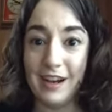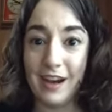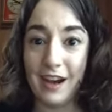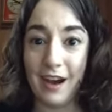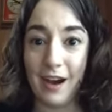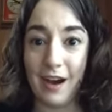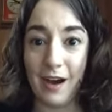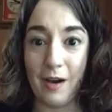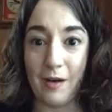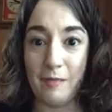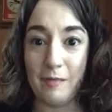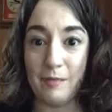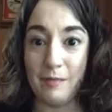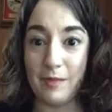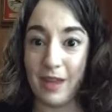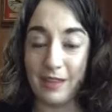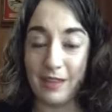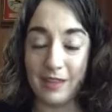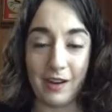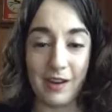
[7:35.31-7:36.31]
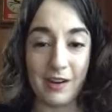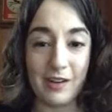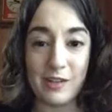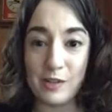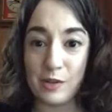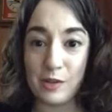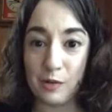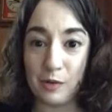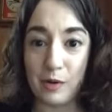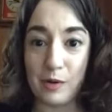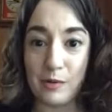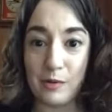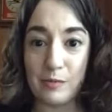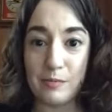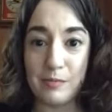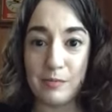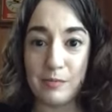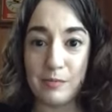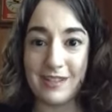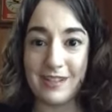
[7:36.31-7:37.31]
um, in large
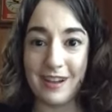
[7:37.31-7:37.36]
groups.